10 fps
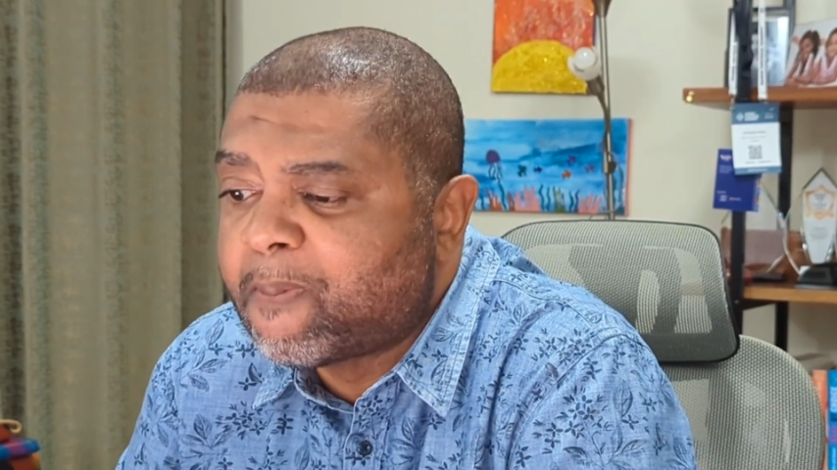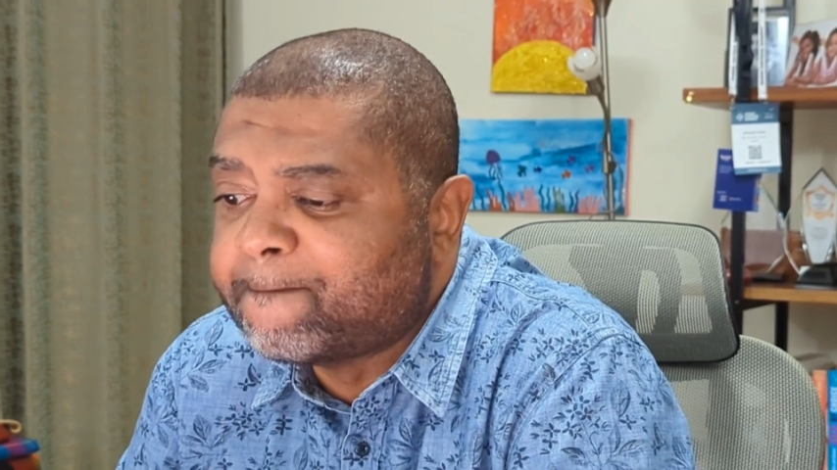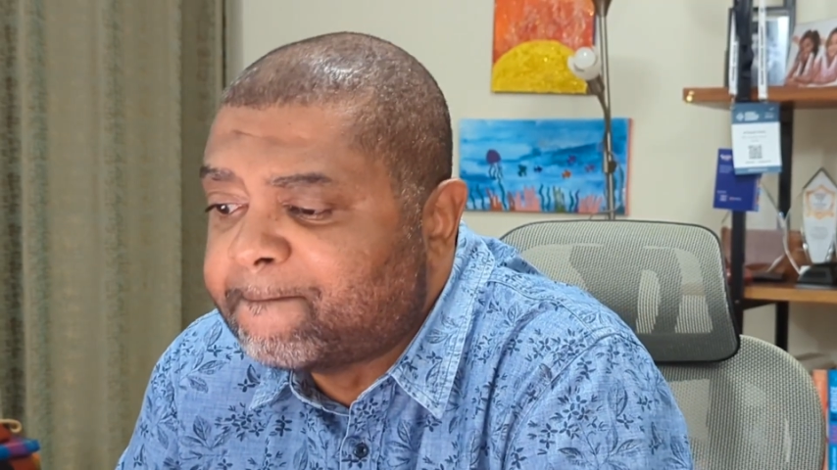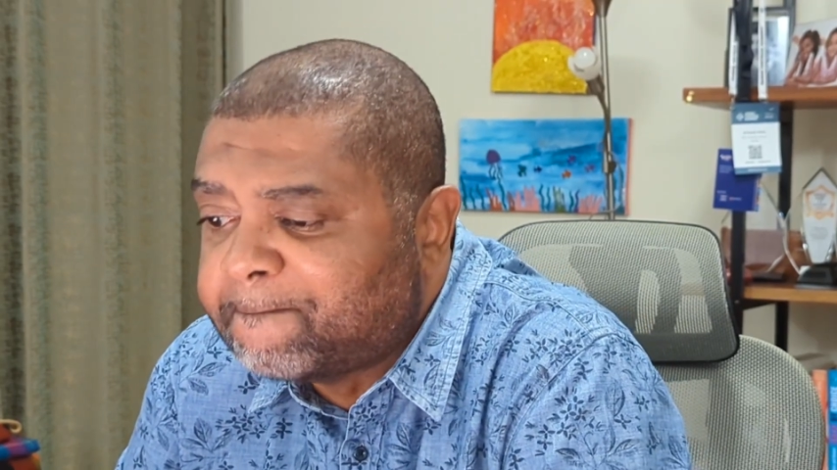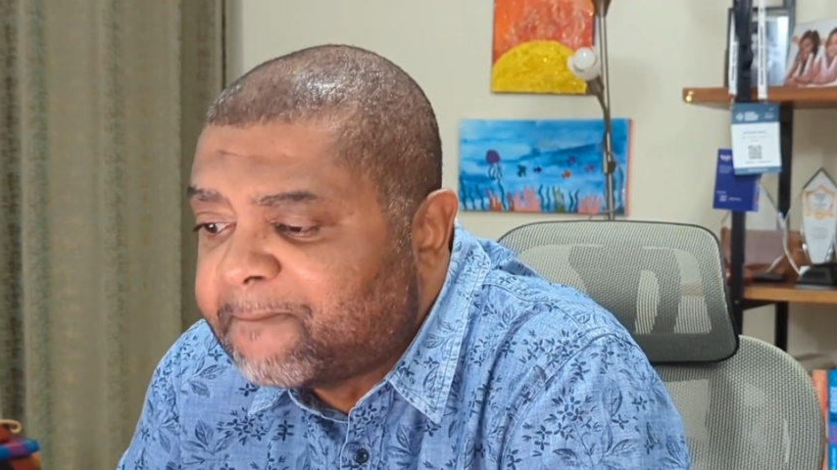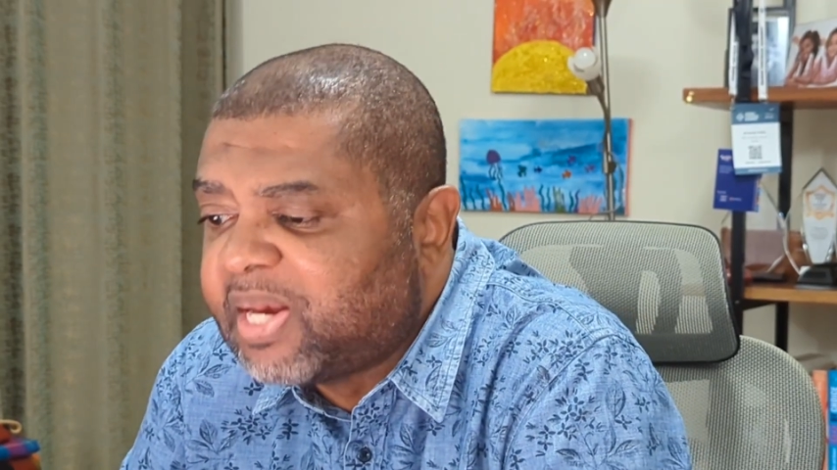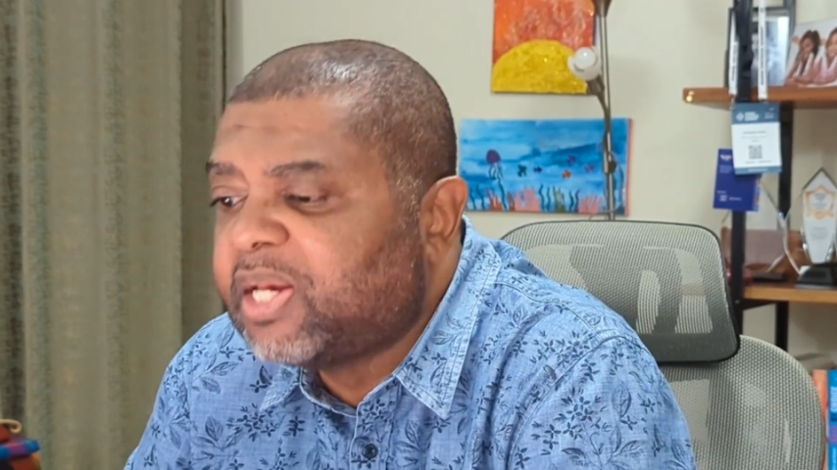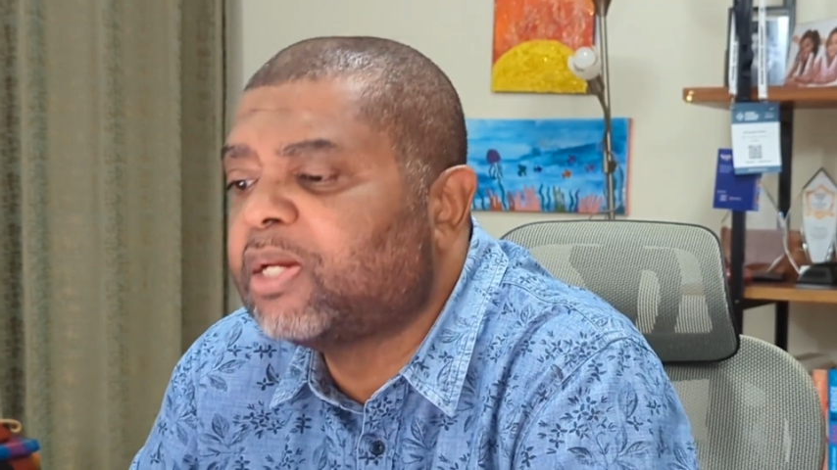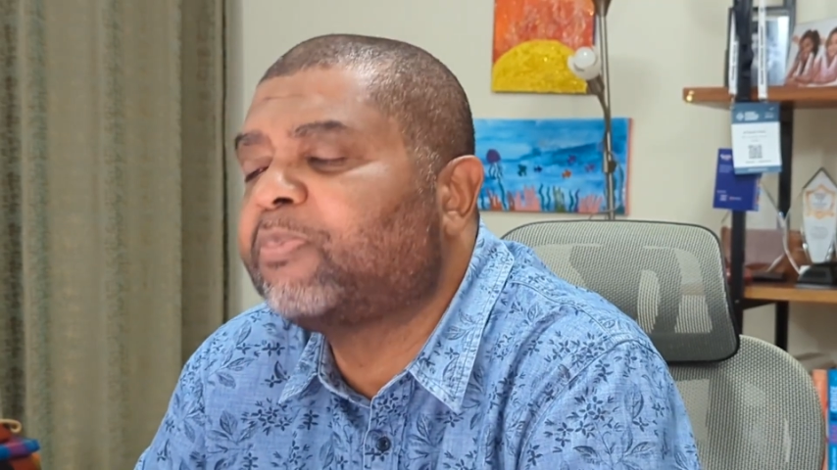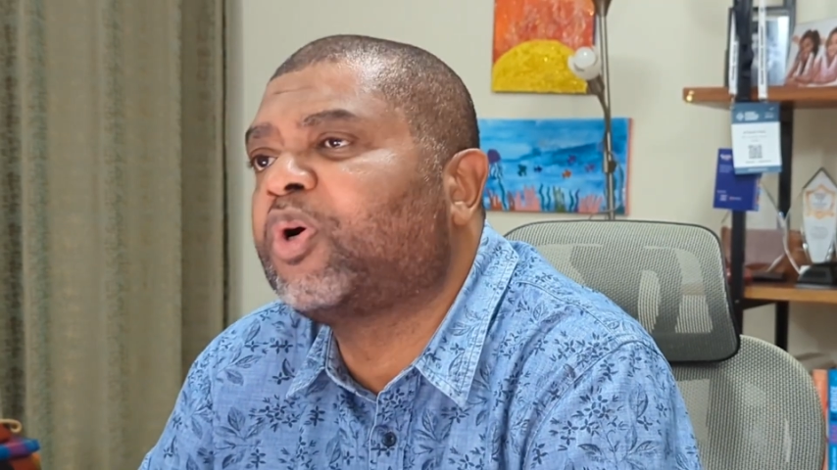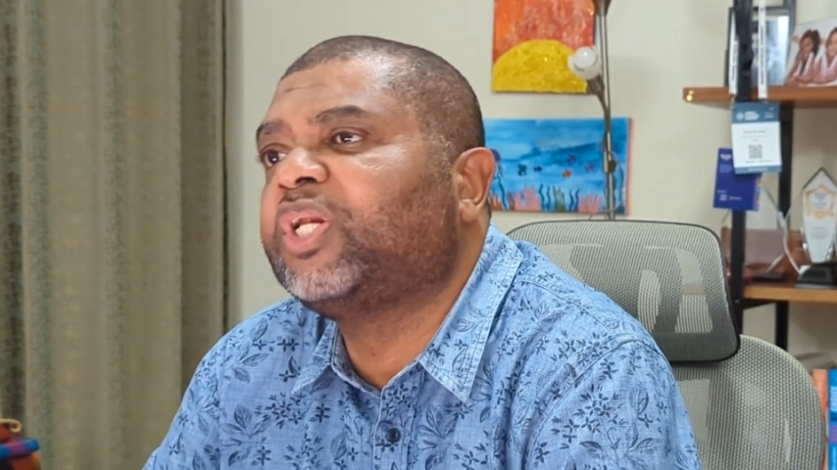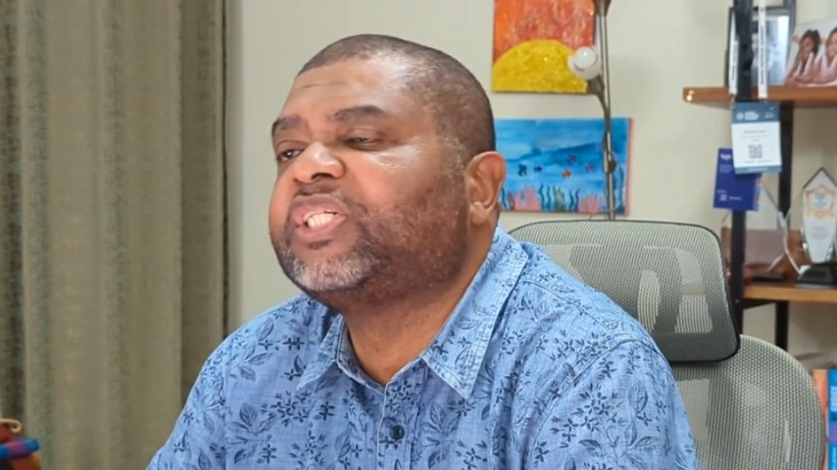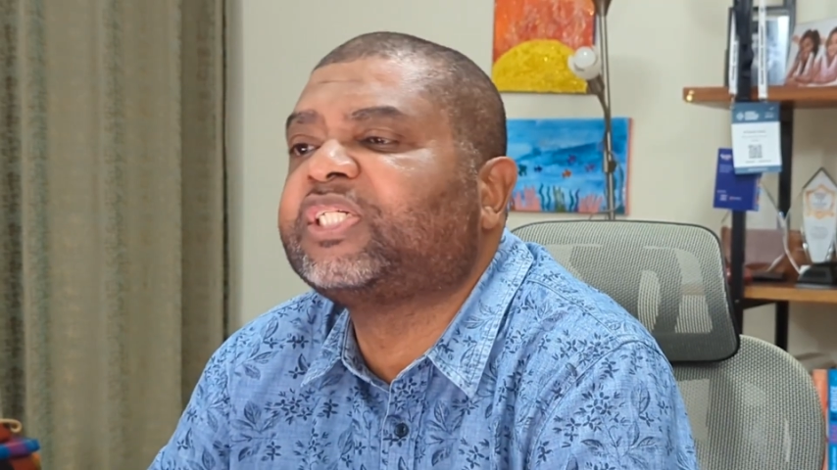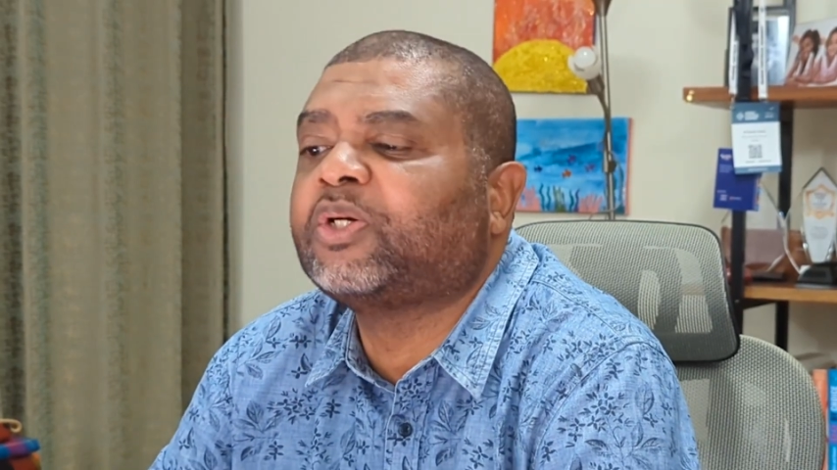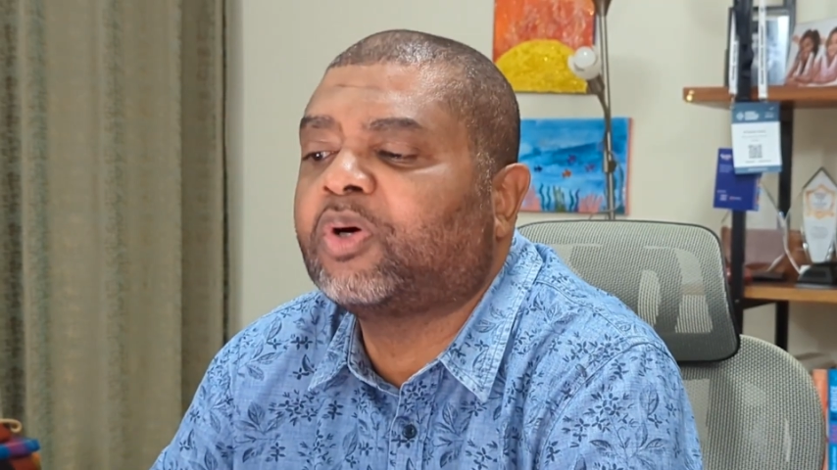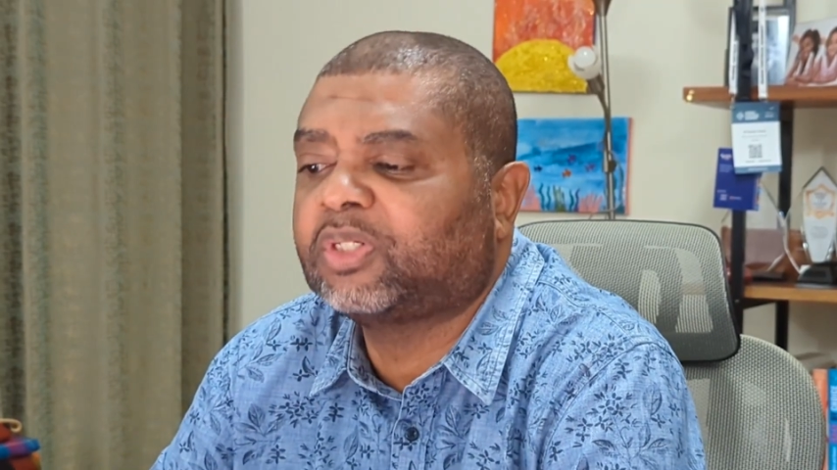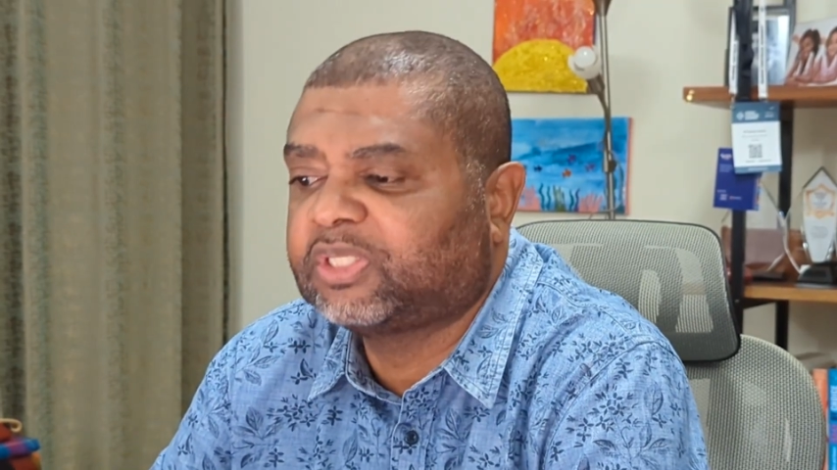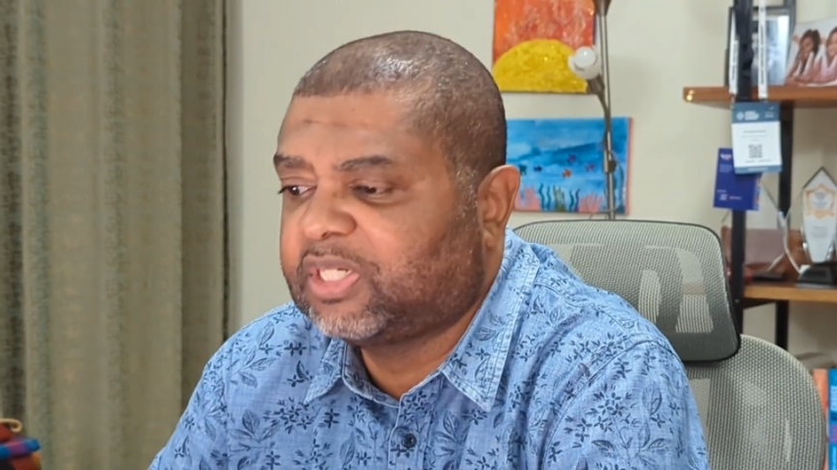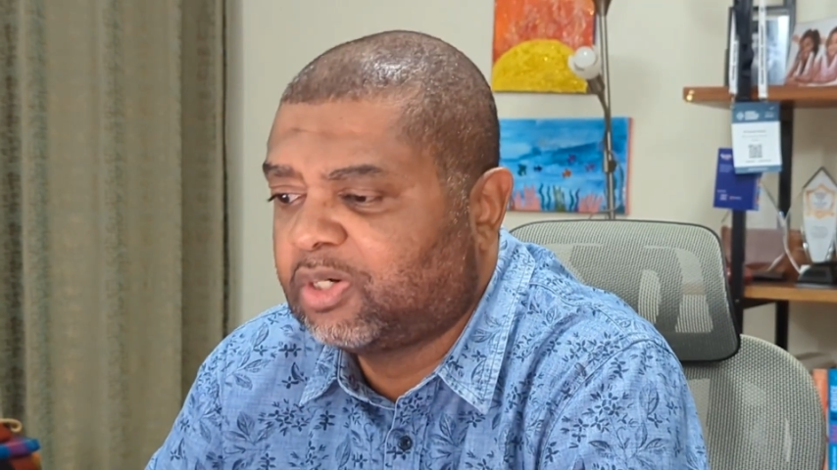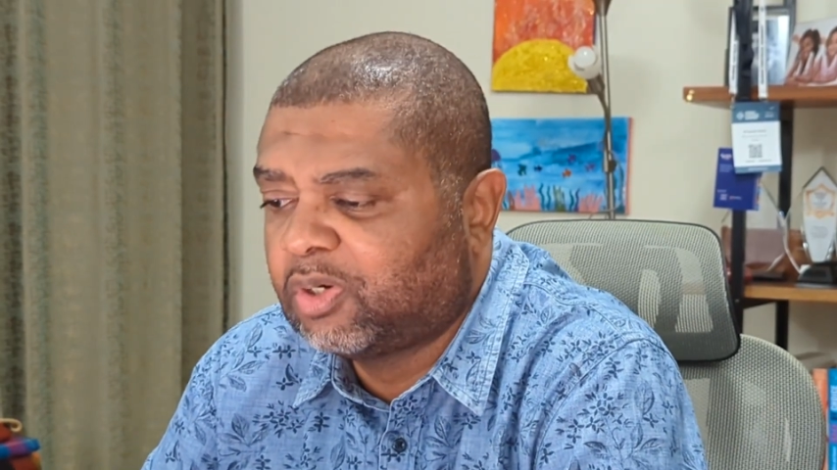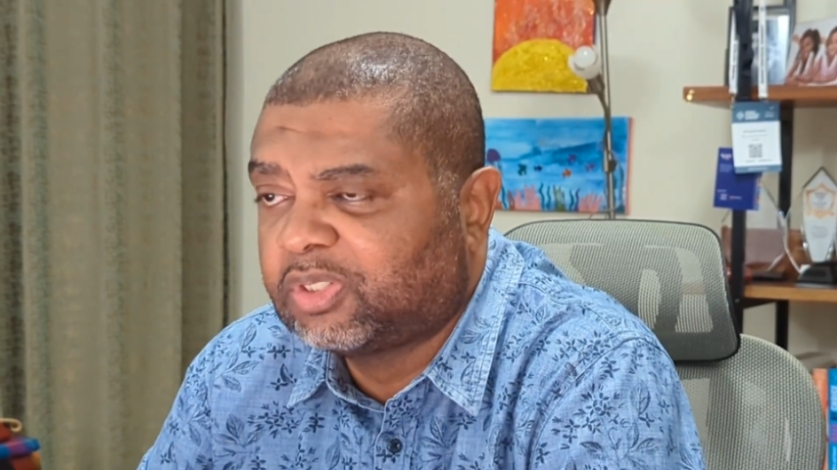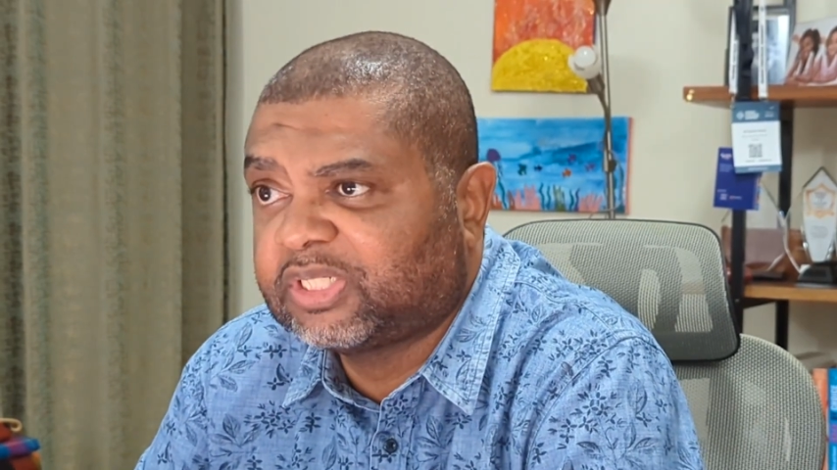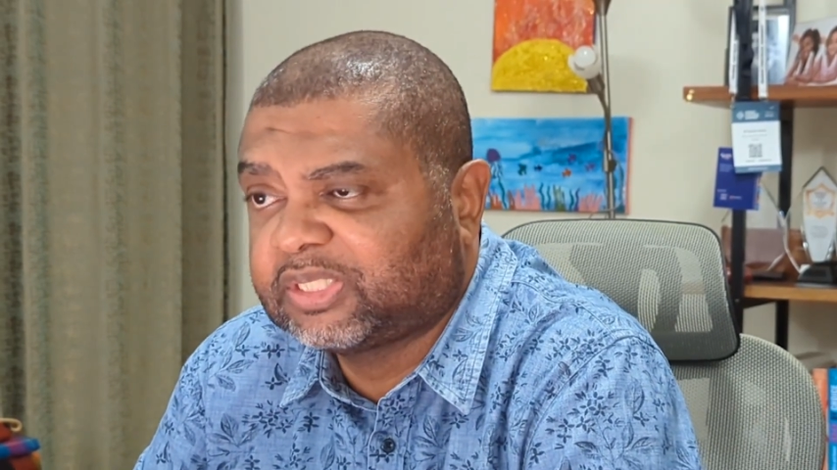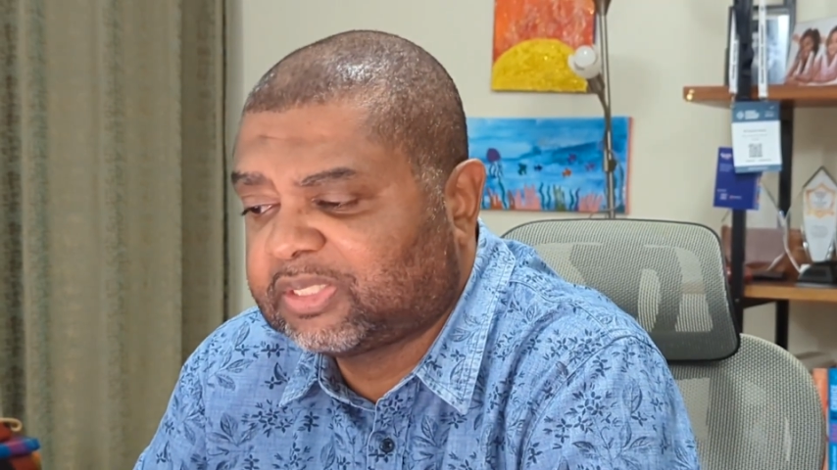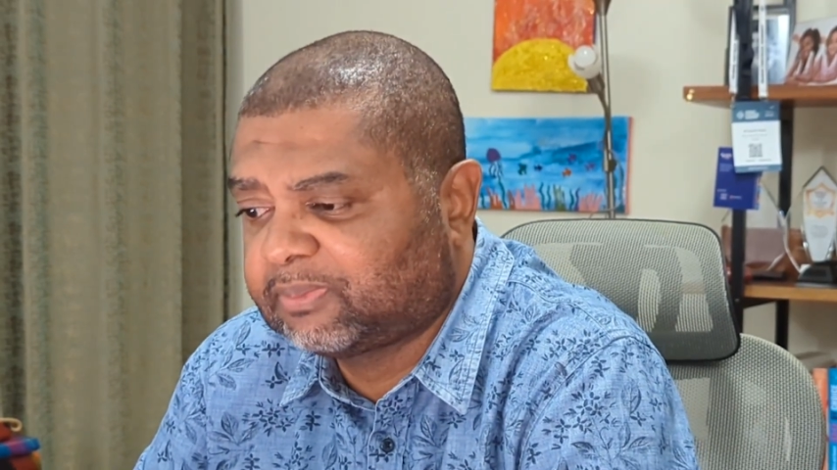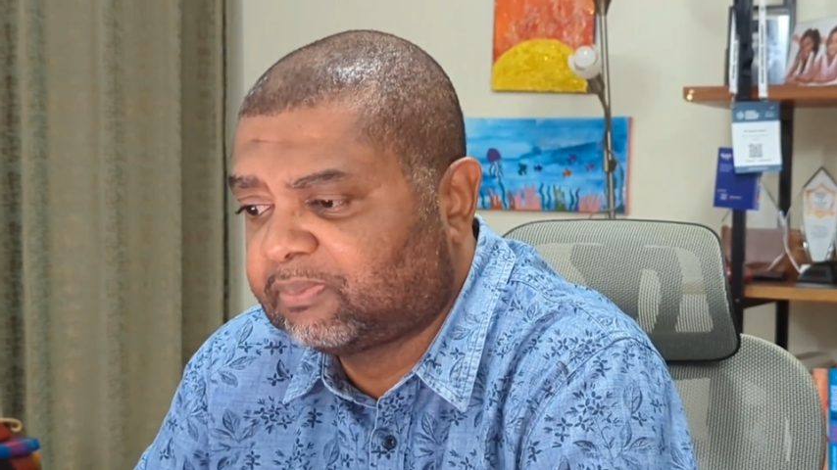million policy holders,